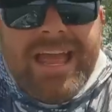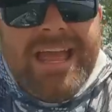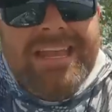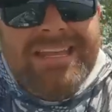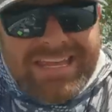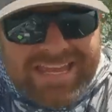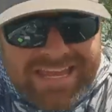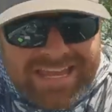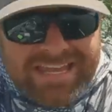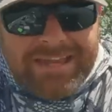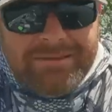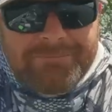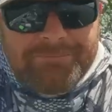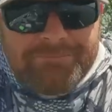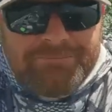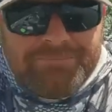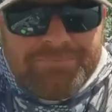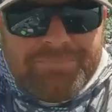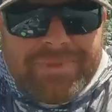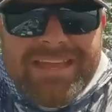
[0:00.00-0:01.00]
and eat it.
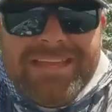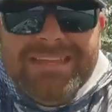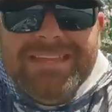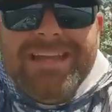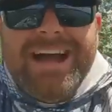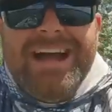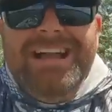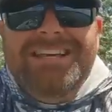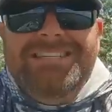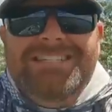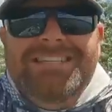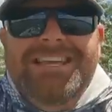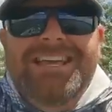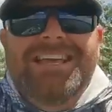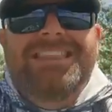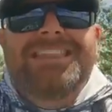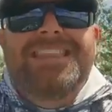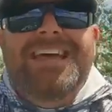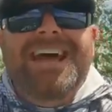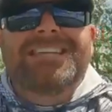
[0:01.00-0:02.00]
Guys,
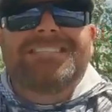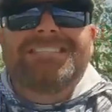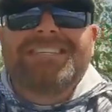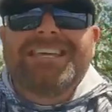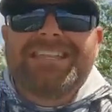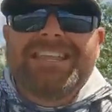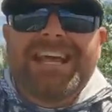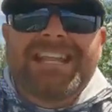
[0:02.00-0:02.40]
that's it.